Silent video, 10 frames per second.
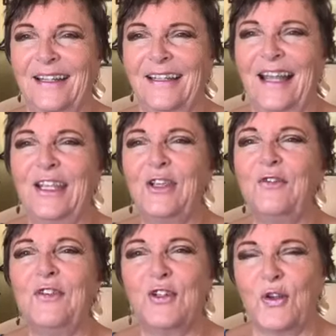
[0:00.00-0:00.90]
Thank you
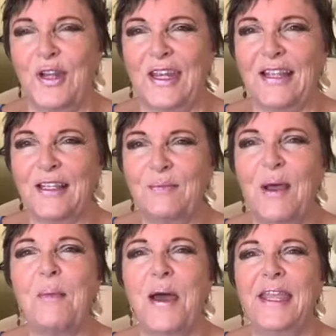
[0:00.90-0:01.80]
for joining us.
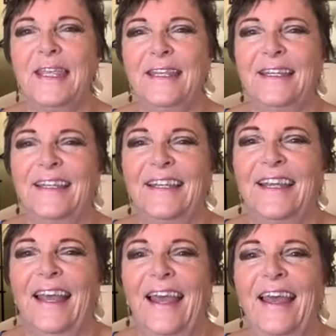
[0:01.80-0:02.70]
Bye-bye
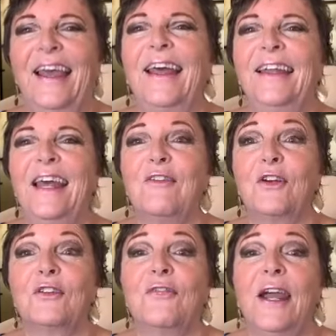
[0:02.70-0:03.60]
and now I've got
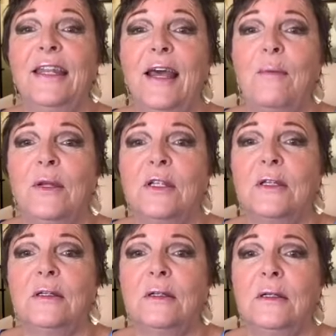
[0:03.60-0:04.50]
to find that button
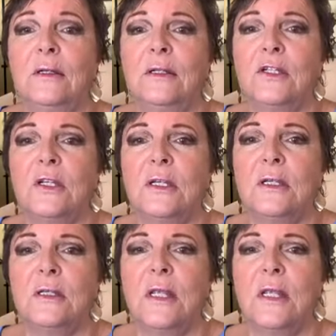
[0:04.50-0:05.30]
which is